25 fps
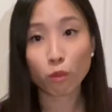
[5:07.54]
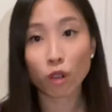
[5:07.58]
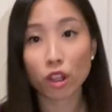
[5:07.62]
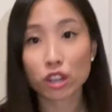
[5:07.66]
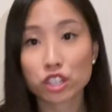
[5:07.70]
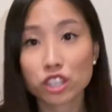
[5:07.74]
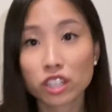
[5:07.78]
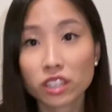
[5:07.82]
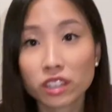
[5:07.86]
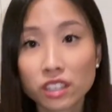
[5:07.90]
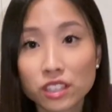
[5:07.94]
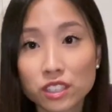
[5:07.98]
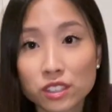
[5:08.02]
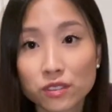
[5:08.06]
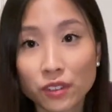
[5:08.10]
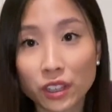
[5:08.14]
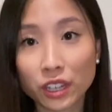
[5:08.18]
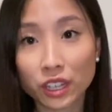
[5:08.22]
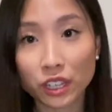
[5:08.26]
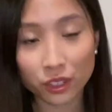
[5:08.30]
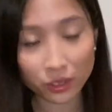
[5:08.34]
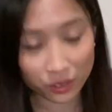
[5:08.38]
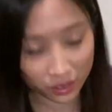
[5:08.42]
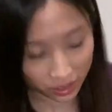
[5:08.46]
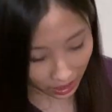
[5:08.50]
watching these
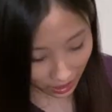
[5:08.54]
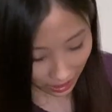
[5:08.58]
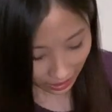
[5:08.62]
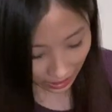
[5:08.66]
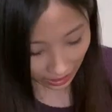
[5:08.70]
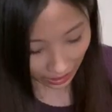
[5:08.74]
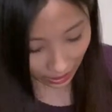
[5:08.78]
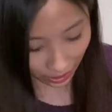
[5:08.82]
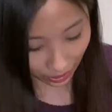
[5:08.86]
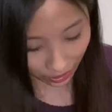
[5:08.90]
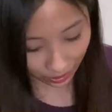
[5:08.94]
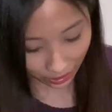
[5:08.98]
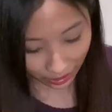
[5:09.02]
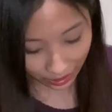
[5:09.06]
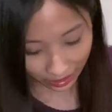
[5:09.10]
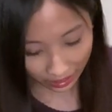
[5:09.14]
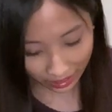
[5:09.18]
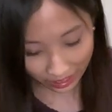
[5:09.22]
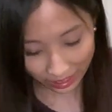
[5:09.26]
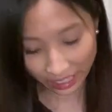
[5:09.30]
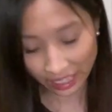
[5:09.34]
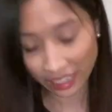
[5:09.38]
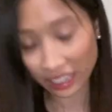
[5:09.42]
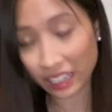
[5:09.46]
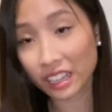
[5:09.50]
videos and hearing
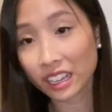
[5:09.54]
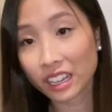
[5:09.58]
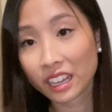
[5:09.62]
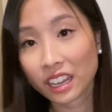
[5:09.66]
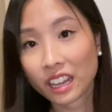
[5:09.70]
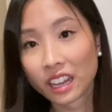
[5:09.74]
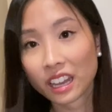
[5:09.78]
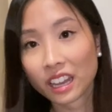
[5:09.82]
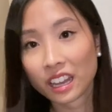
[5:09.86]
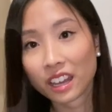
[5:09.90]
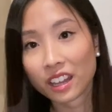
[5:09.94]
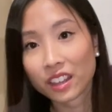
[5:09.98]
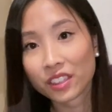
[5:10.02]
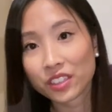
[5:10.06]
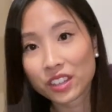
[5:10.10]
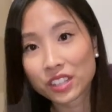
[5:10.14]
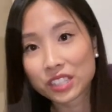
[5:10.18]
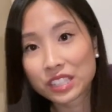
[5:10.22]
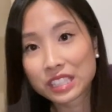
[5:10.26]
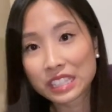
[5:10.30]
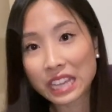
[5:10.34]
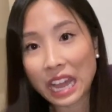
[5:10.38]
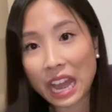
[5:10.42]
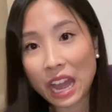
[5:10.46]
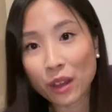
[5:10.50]
like the
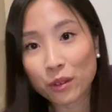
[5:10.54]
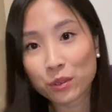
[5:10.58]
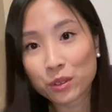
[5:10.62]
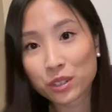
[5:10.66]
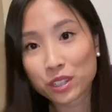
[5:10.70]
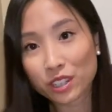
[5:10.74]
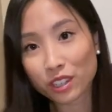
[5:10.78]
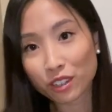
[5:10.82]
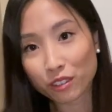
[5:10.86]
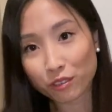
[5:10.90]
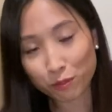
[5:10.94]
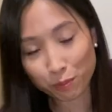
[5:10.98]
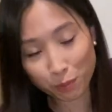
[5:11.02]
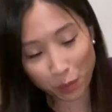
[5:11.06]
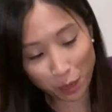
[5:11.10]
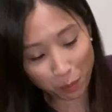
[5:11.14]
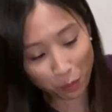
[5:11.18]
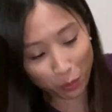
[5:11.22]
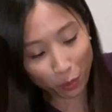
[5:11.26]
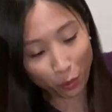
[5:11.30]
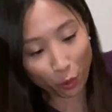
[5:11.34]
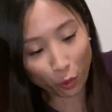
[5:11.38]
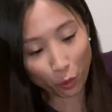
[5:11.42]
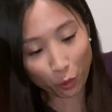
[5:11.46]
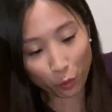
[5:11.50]
sound of
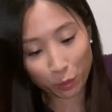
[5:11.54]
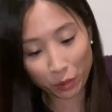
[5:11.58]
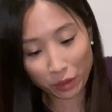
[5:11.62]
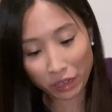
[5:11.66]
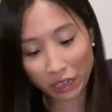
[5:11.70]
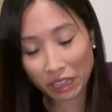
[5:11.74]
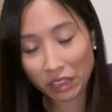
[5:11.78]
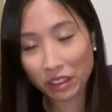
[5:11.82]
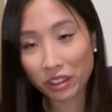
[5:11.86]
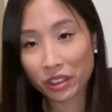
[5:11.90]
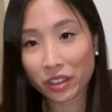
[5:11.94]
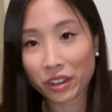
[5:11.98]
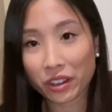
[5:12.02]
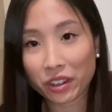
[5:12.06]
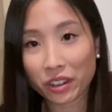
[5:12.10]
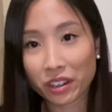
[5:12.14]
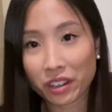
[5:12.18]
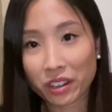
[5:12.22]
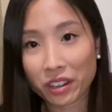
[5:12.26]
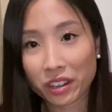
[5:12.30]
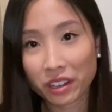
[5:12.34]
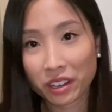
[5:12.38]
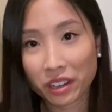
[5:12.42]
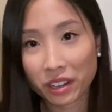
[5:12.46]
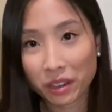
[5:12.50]
people opening their
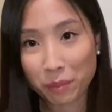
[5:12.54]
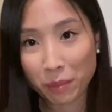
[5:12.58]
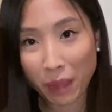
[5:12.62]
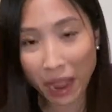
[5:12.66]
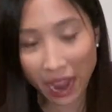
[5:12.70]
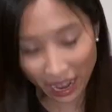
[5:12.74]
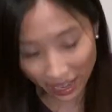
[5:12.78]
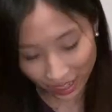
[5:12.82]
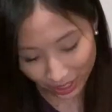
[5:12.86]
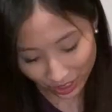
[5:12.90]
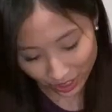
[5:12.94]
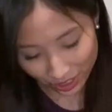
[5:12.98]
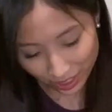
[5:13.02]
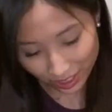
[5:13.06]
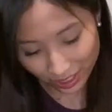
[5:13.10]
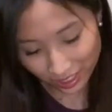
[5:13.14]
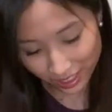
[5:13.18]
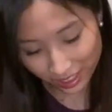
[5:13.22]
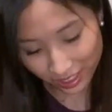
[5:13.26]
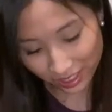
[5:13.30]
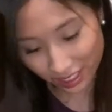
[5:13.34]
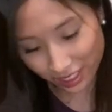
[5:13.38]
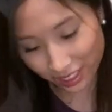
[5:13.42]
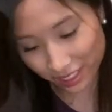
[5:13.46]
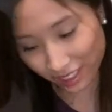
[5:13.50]

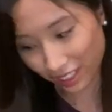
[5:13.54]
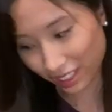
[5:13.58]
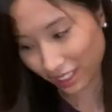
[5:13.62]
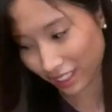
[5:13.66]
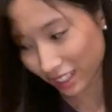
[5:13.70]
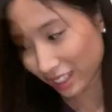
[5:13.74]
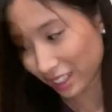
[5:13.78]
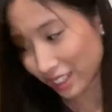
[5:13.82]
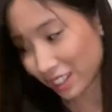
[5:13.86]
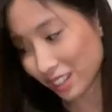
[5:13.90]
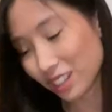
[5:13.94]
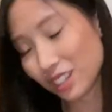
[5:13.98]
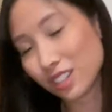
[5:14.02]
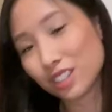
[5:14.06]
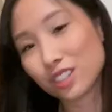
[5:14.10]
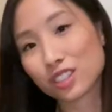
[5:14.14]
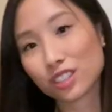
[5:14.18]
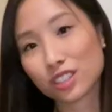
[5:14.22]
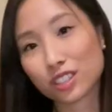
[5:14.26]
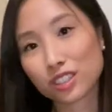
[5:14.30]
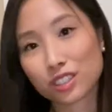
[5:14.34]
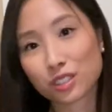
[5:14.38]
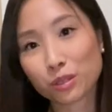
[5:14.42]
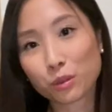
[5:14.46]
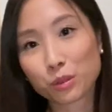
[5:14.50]
packages.
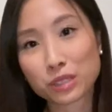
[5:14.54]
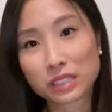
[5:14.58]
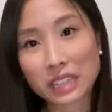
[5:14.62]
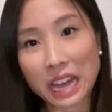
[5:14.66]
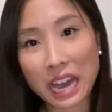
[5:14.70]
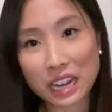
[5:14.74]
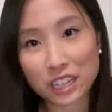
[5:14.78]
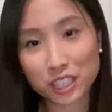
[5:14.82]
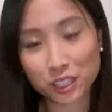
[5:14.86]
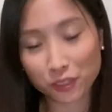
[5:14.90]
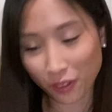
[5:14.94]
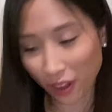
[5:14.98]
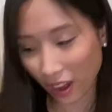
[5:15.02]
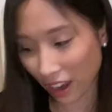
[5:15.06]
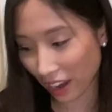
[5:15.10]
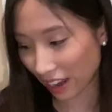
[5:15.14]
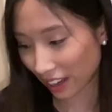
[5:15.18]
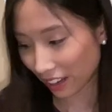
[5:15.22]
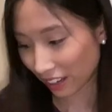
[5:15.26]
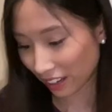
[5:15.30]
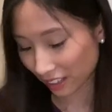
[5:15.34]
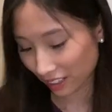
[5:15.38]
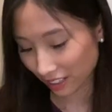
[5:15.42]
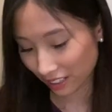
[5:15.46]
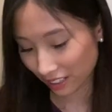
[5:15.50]
Just so satisfying.